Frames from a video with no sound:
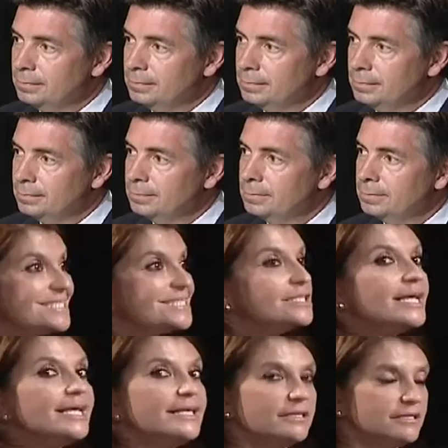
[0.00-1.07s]
a different a
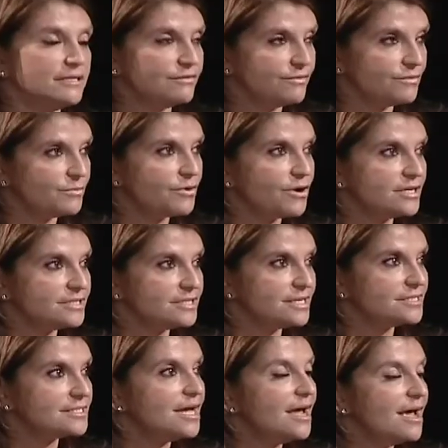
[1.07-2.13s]
slightly different
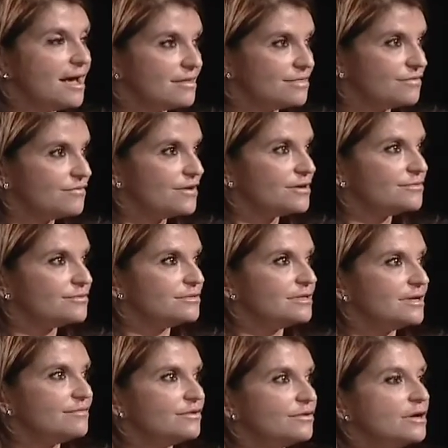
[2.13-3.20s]
process at the federal
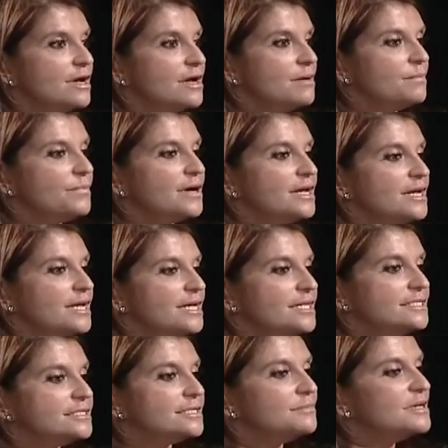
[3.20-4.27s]
level. But in
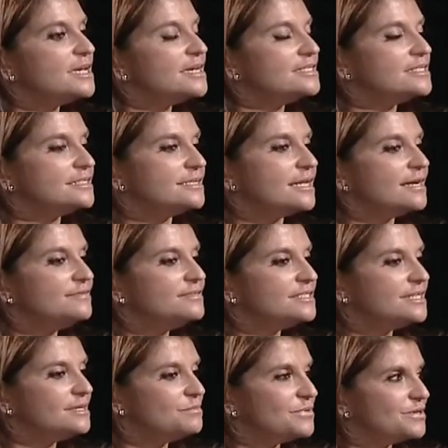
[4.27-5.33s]
some cases I've
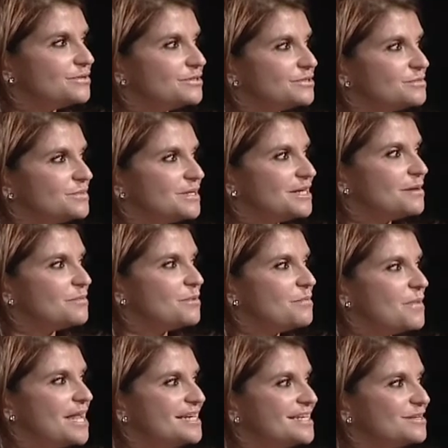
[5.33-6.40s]
seen bills become
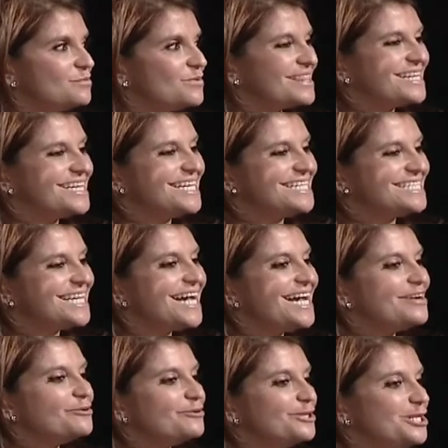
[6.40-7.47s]
amended with an
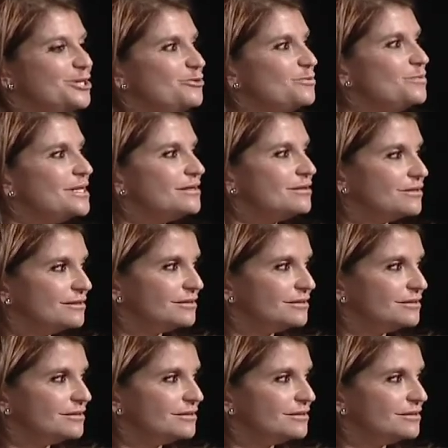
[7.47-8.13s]
entirely new bill.